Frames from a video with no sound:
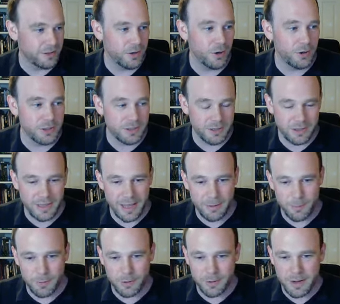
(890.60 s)
Not that
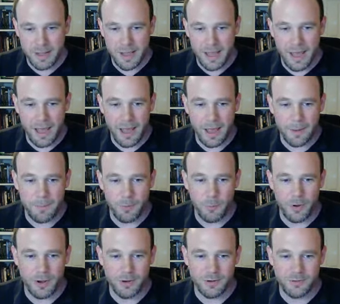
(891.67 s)
one. Uh, but we
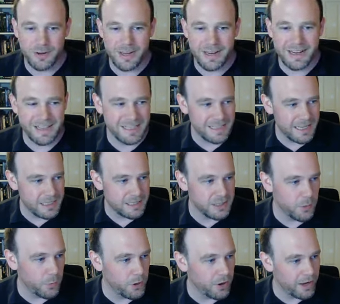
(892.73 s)
are green in the sense that
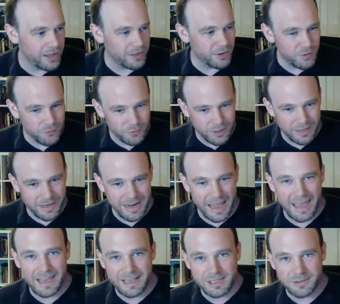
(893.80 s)
we are in the green
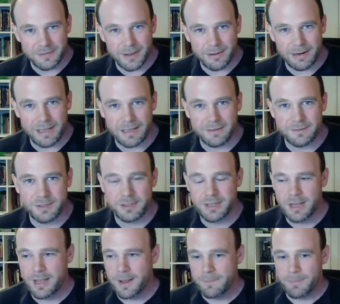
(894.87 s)
age of our lives,
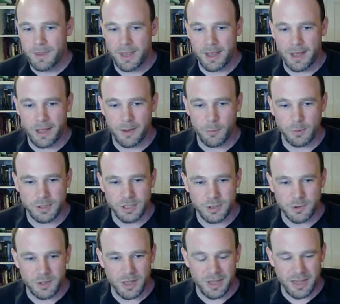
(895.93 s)
uh, which
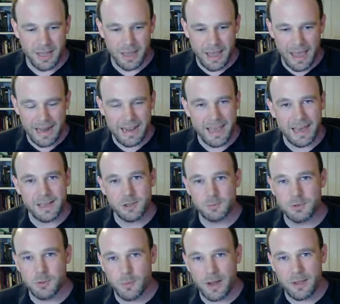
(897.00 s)
is any age up
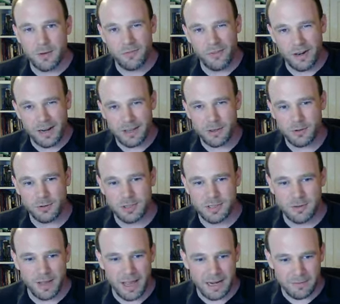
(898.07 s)
to where you feel like you're still
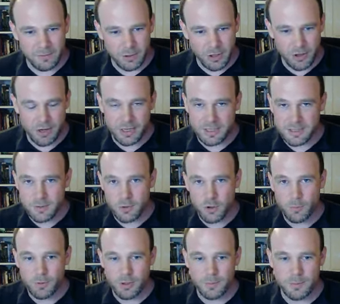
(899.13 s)
kind of learning, still
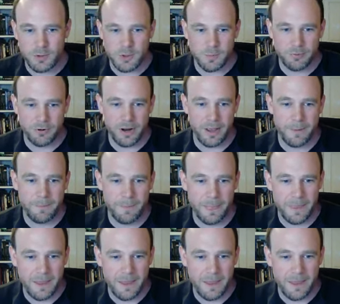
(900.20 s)
coming up to your prime.